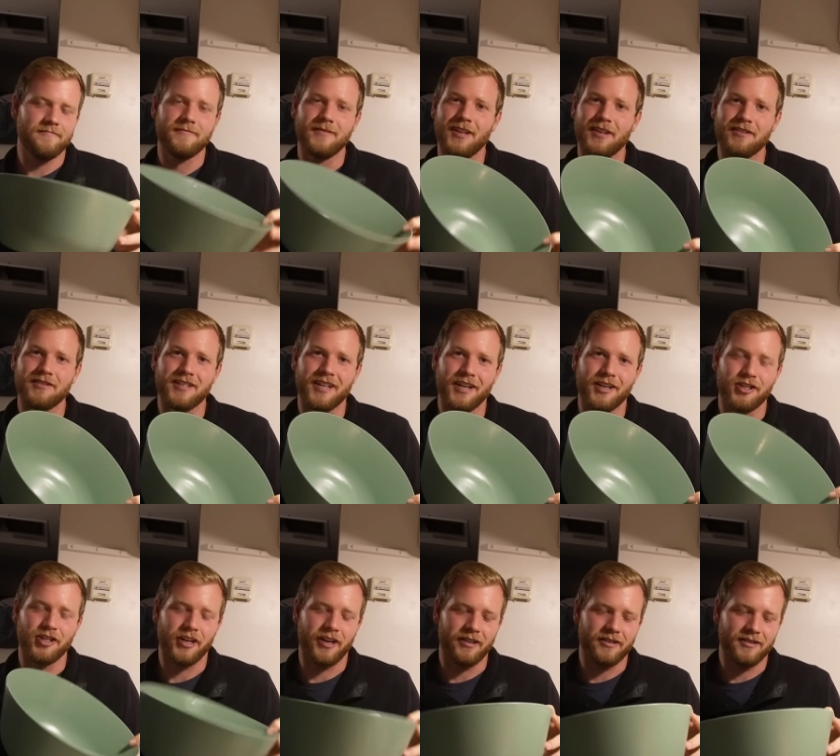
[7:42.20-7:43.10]
Didn't stand a
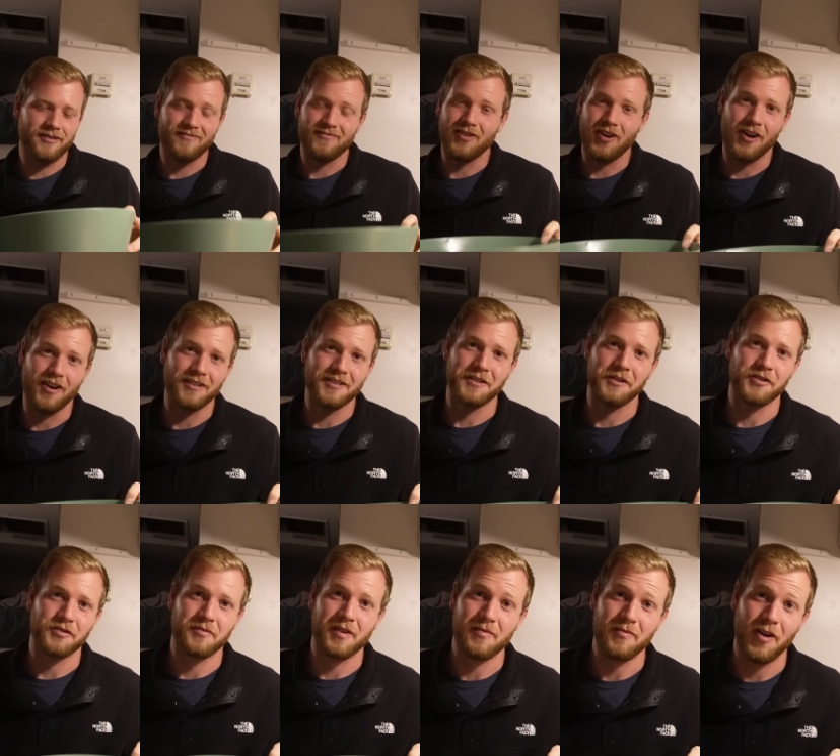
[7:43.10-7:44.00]
chance. Honestly,
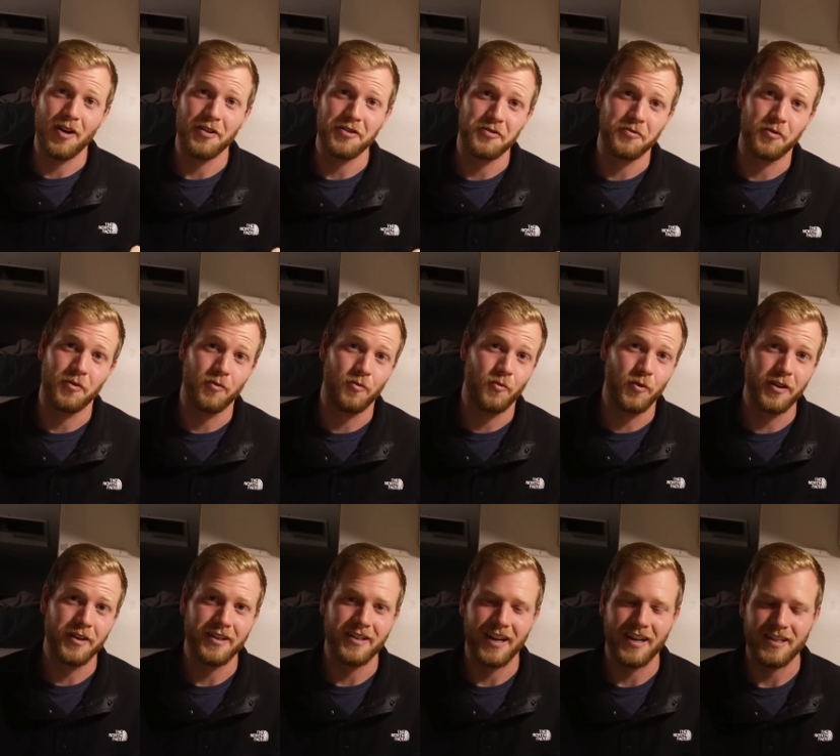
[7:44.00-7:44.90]
those meatballs were
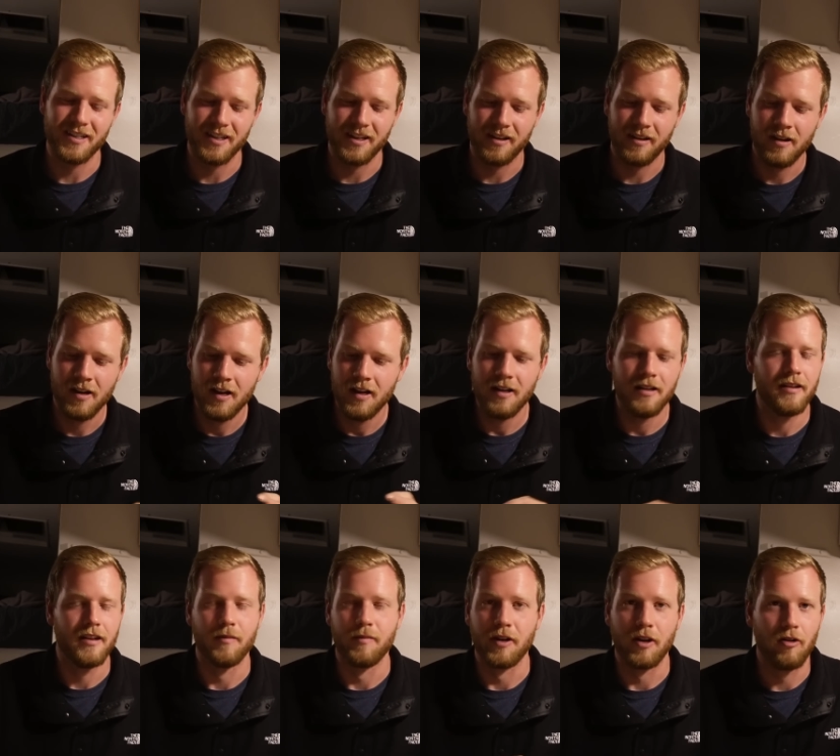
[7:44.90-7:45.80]
really tasty.
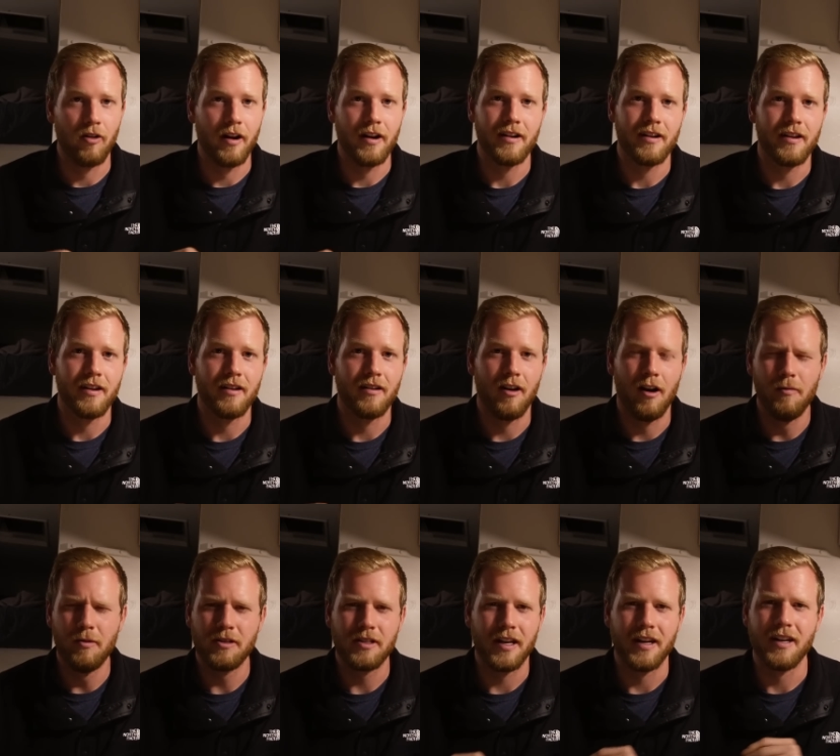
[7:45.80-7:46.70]
They'd be great in
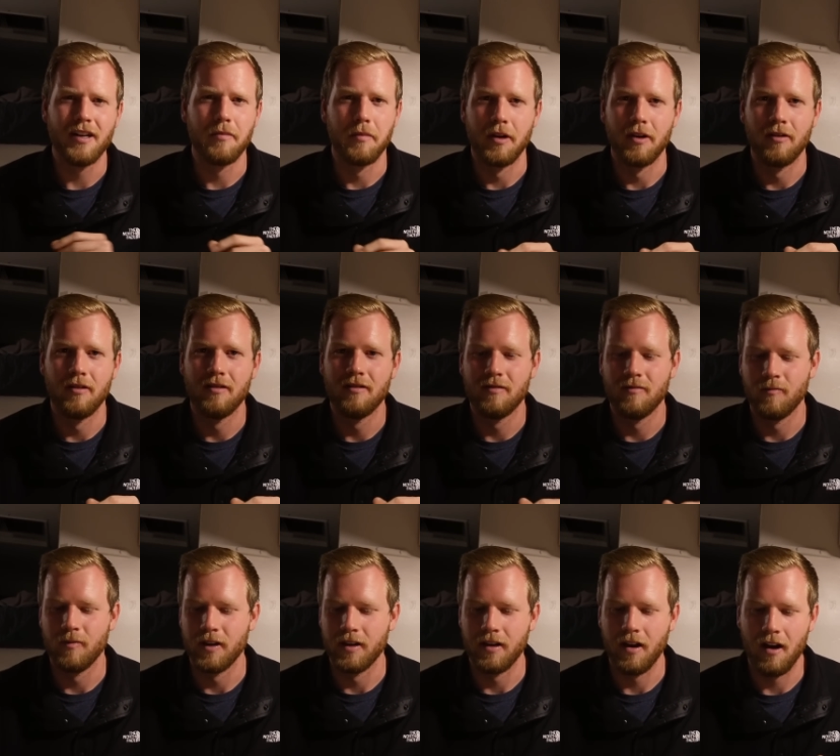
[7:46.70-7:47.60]
almost any meal.
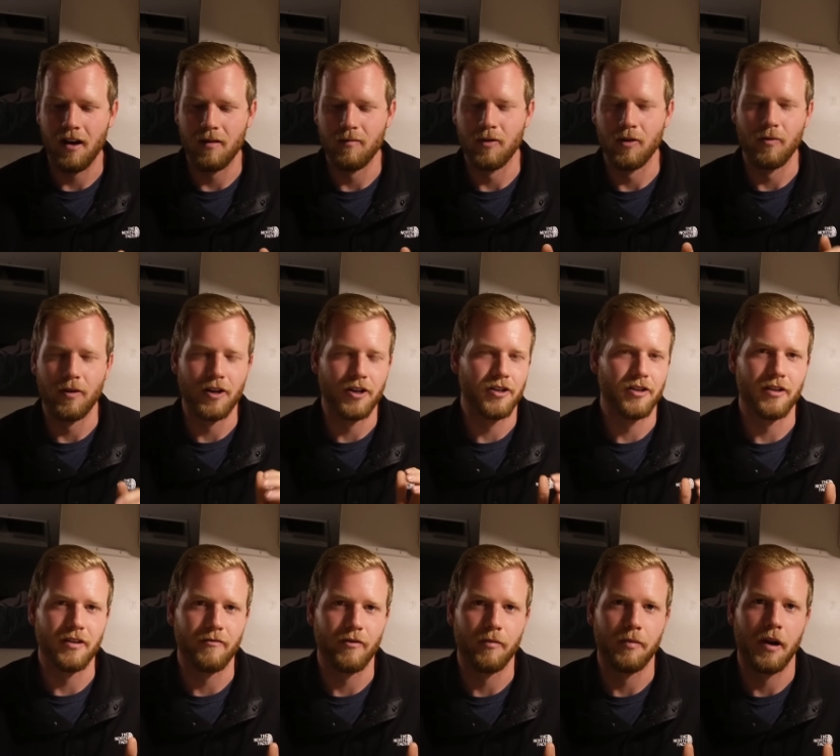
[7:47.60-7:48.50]
We got them
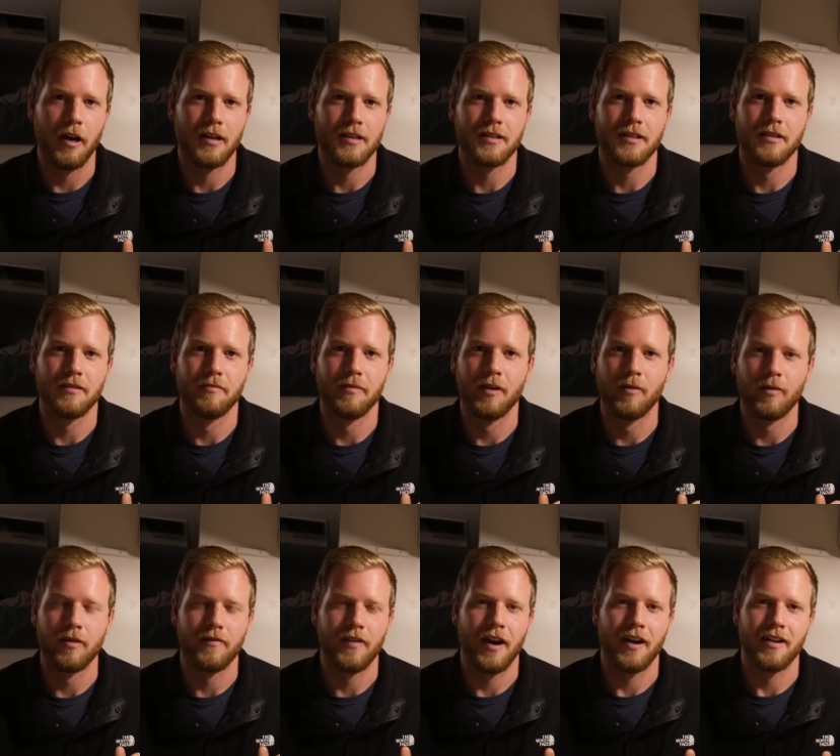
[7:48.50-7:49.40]
originally for pasta, but
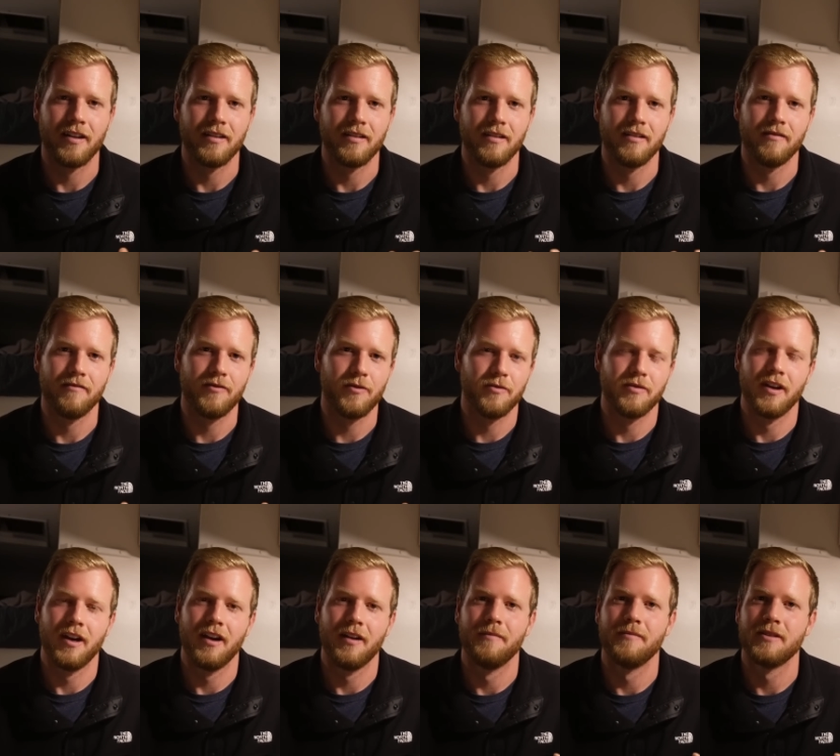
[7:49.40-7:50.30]
we've had it a few
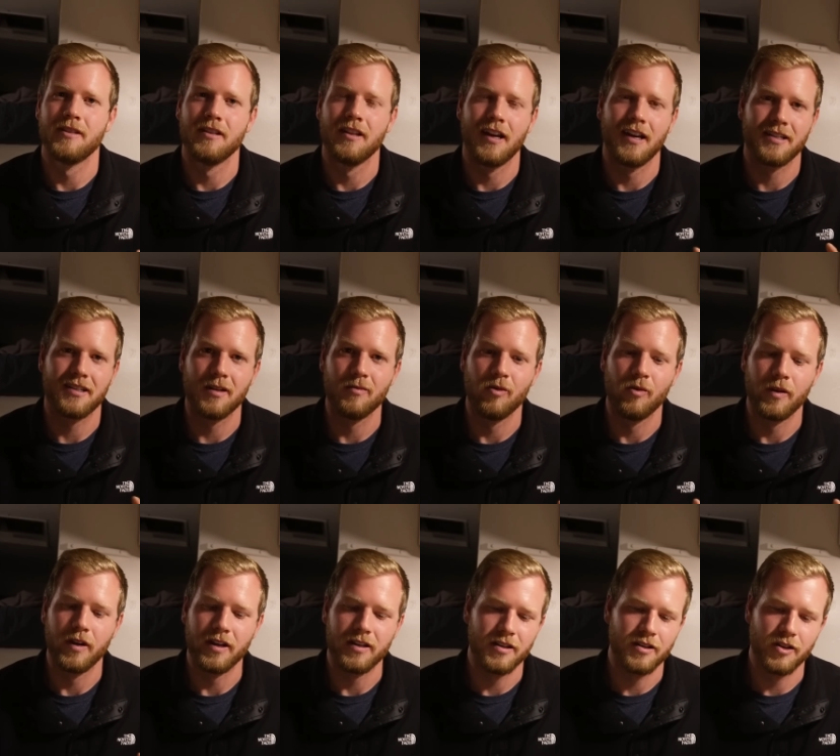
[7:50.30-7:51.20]
times in the last couple
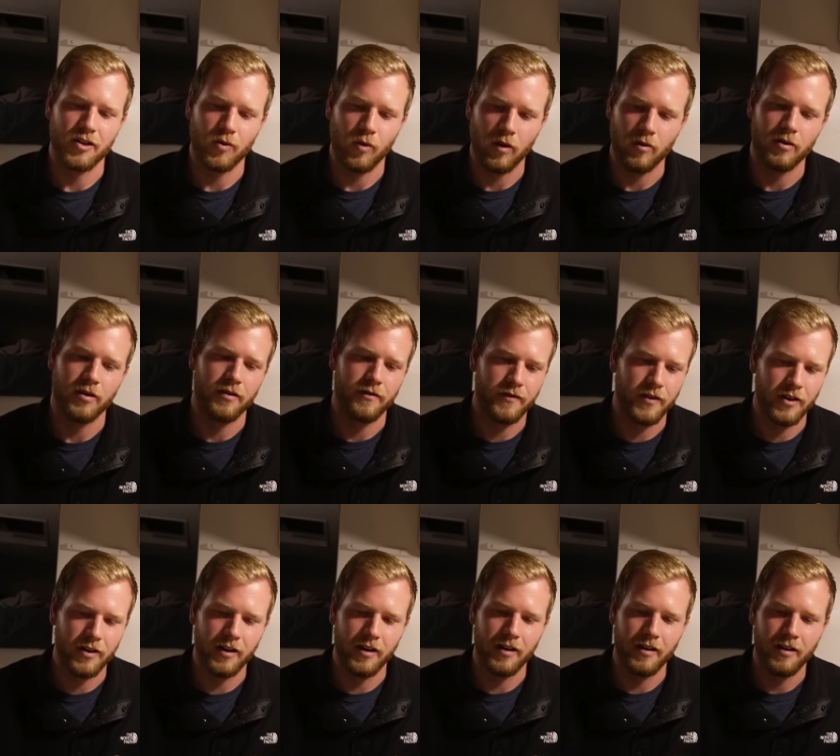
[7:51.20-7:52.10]
weeks and just weren't really
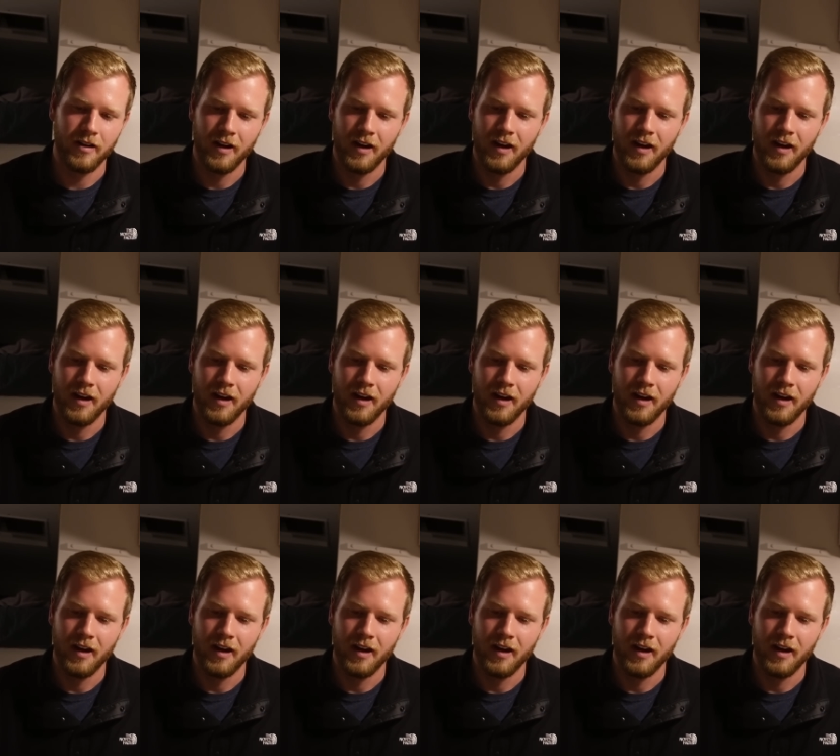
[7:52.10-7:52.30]
feeling it.